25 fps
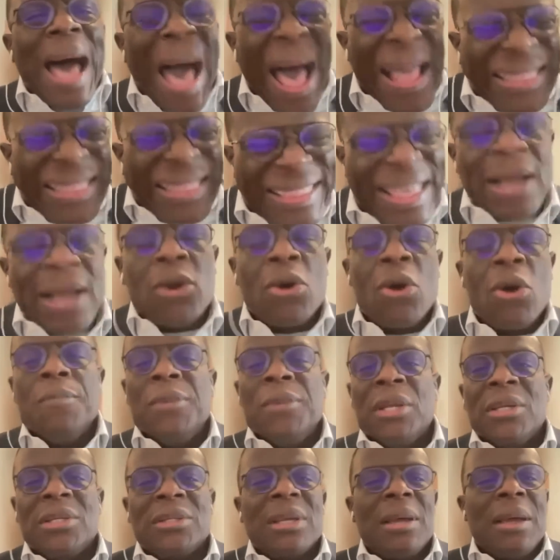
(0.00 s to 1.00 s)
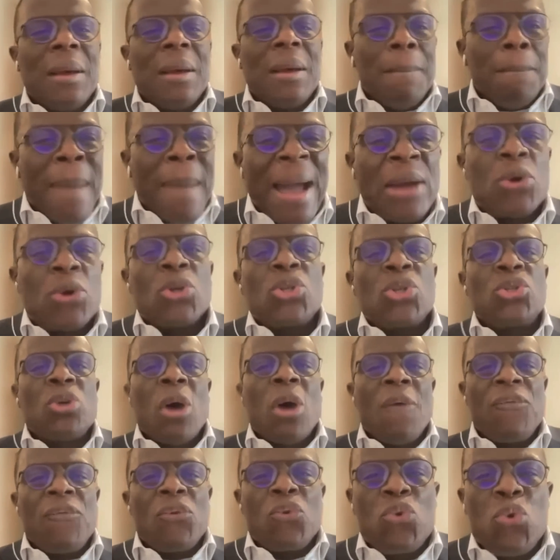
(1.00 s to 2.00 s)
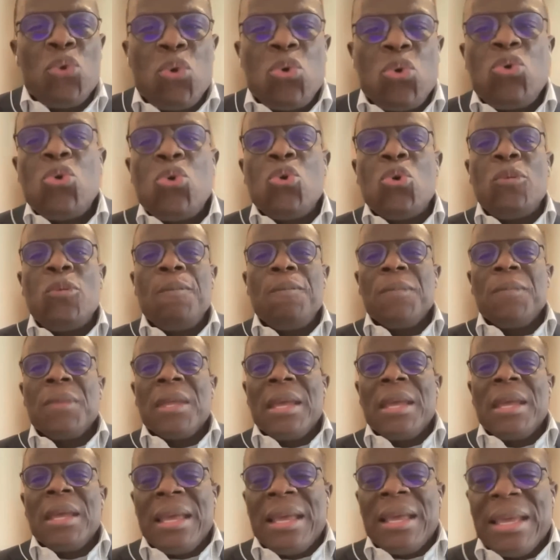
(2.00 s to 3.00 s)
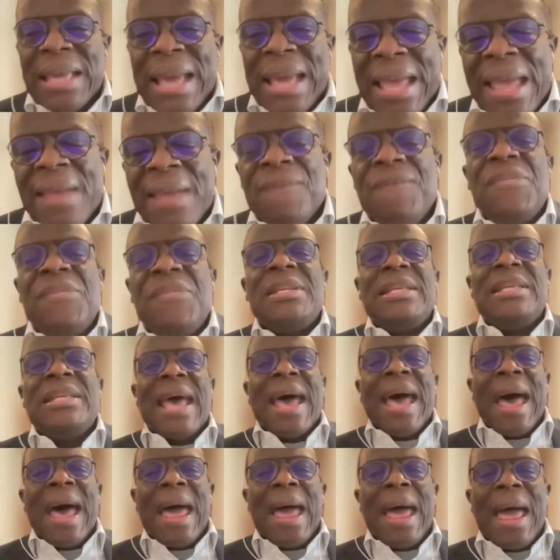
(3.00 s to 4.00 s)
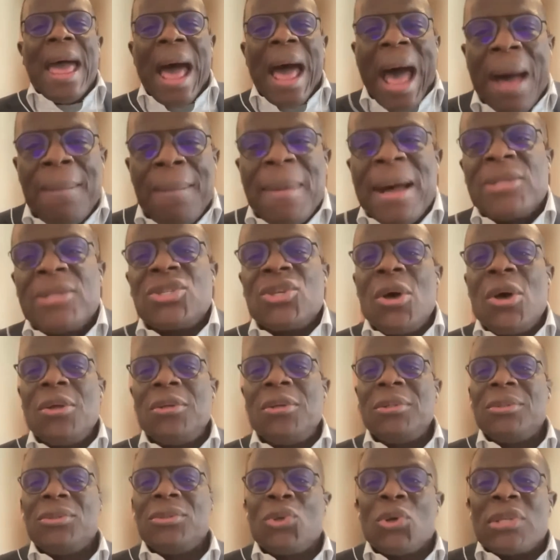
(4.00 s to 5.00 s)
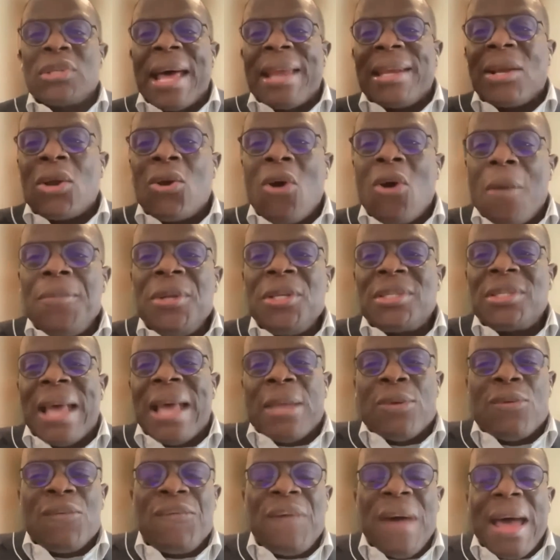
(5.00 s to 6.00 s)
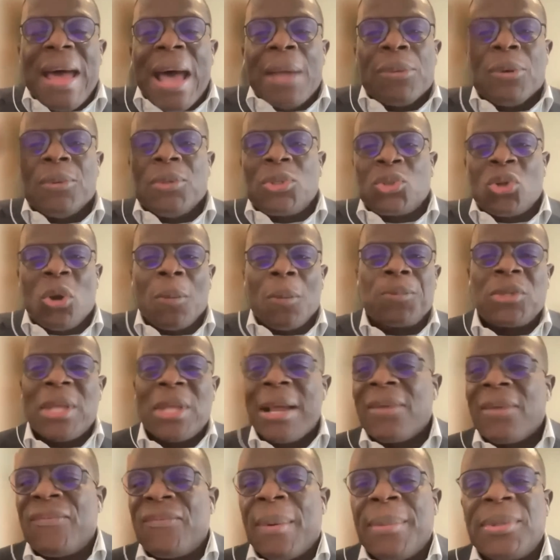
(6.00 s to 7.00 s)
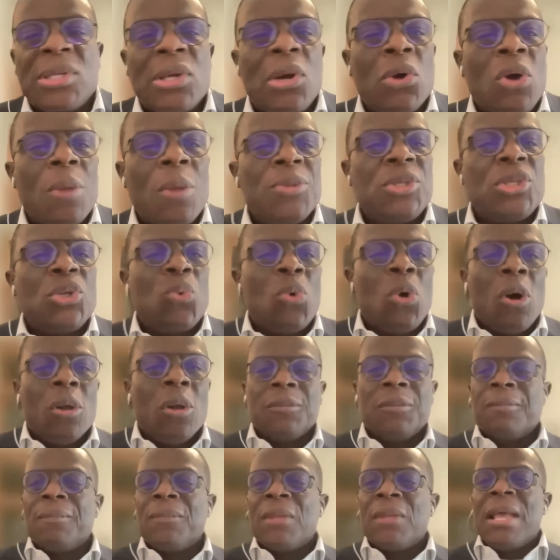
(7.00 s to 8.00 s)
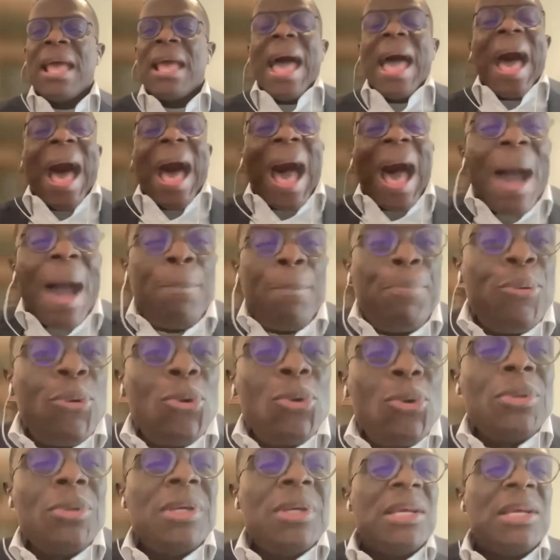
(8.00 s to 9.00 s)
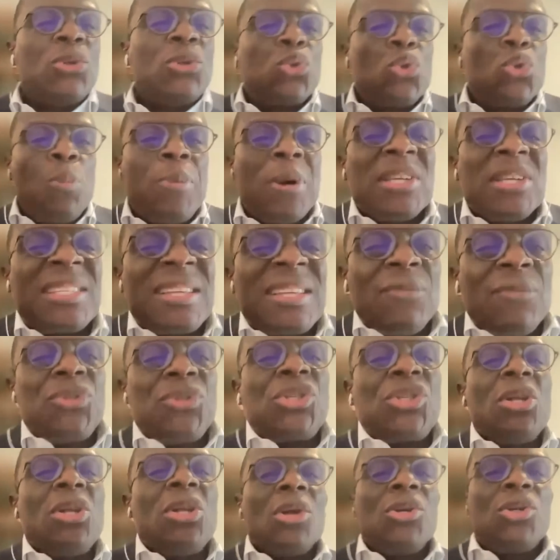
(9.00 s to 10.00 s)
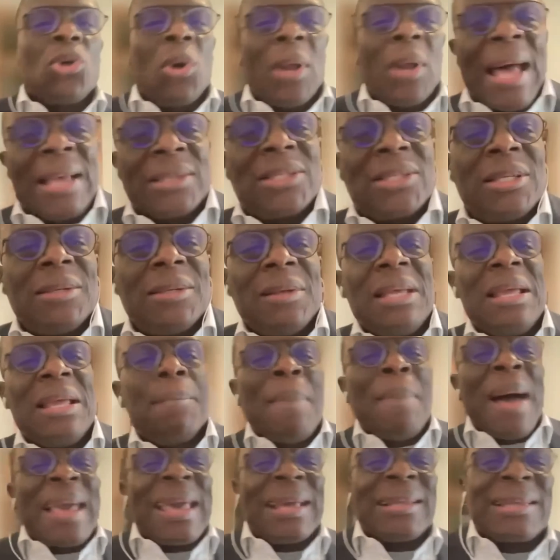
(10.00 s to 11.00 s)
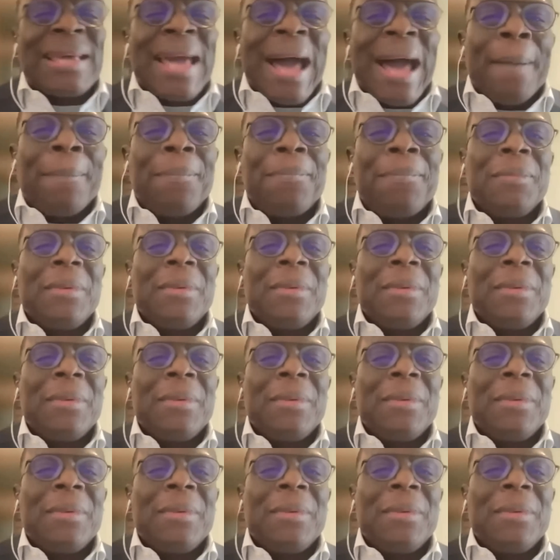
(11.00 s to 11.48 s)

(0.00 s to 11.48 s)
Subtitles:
are tech companies. Microsoft, Google, Nvidia, Amazon, those are the companies that you find out of the top 10 pharmaceutical companies in the world. Apple is $2.7 trillion in market cap.